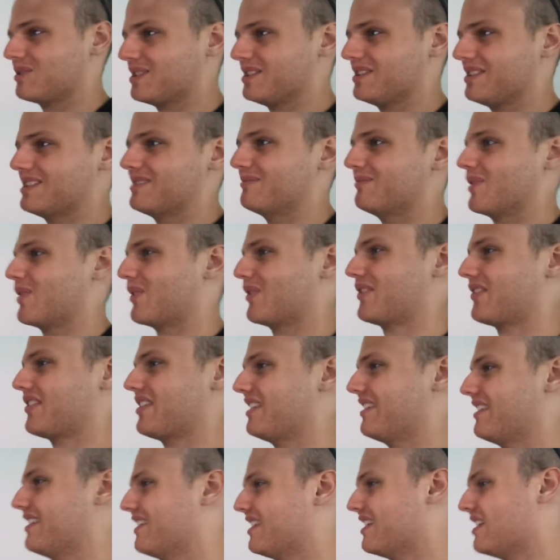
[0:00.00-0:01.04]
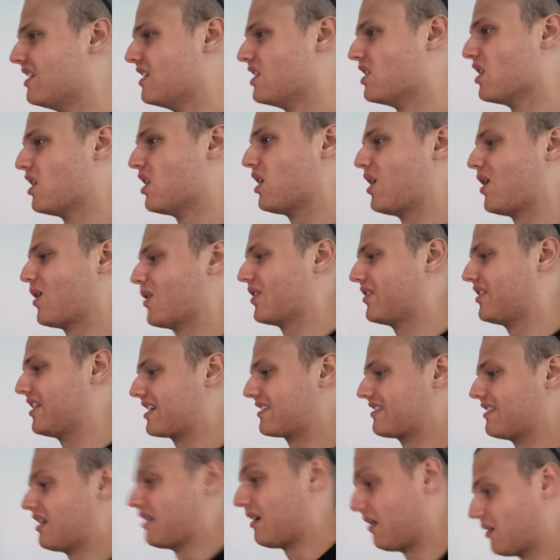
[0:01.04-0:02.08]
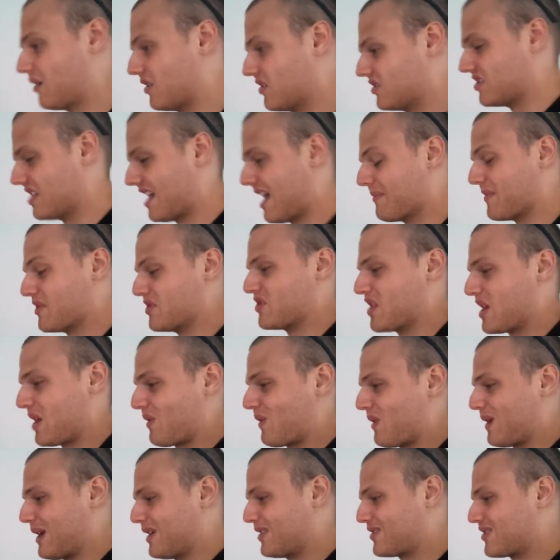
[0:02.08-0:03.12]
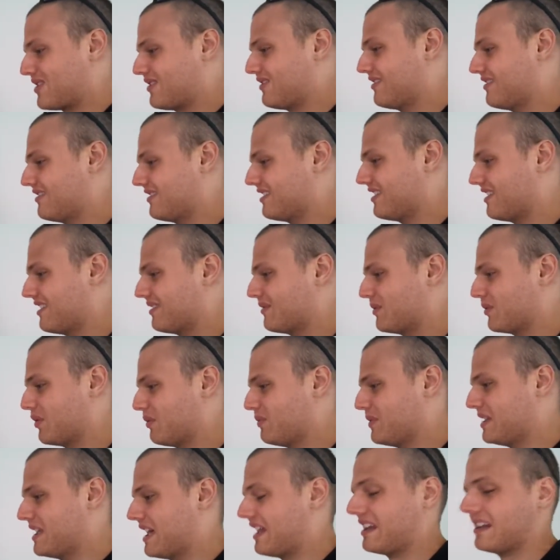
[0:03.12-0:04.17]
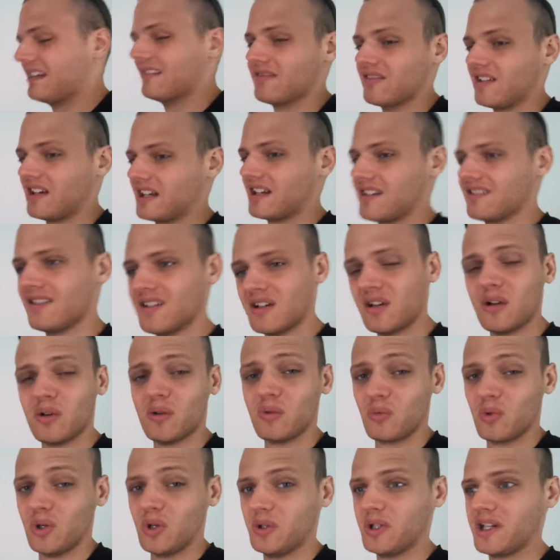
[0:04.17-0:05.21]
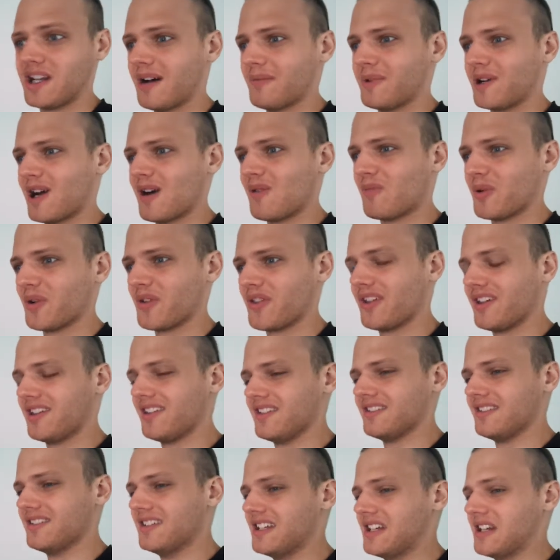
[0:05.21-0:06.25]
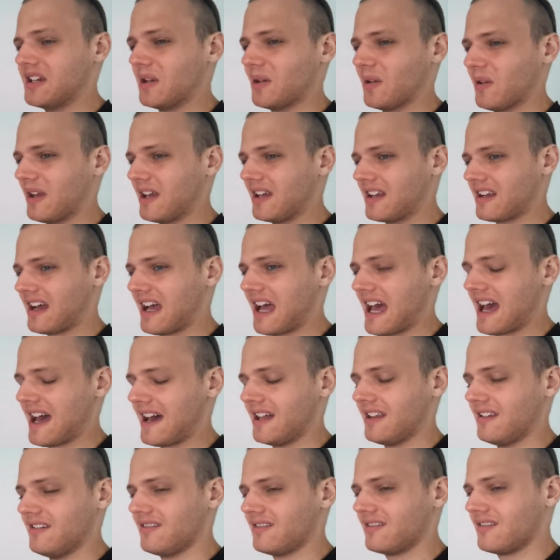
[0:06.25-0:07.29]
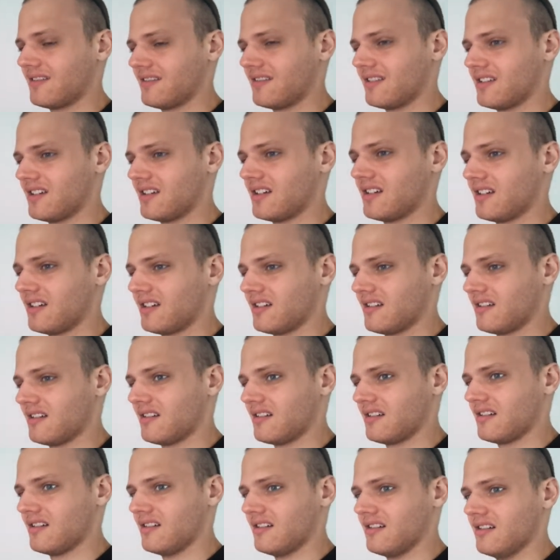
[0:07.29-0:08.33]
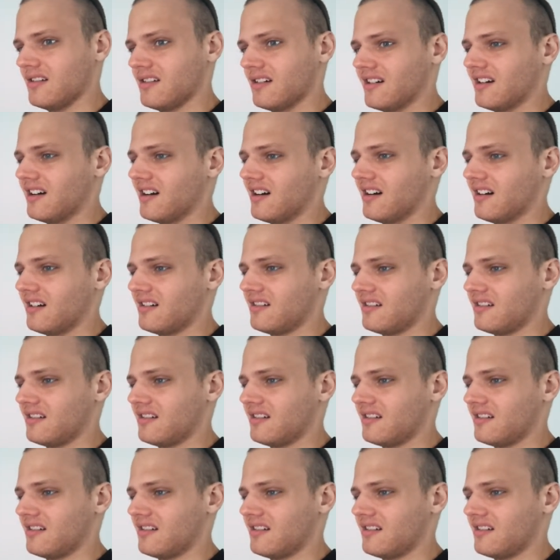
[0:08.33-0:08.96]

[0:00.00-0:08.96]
immersed in all the technology. I'm the generation that was beginning of like really coming up with it. Like I had I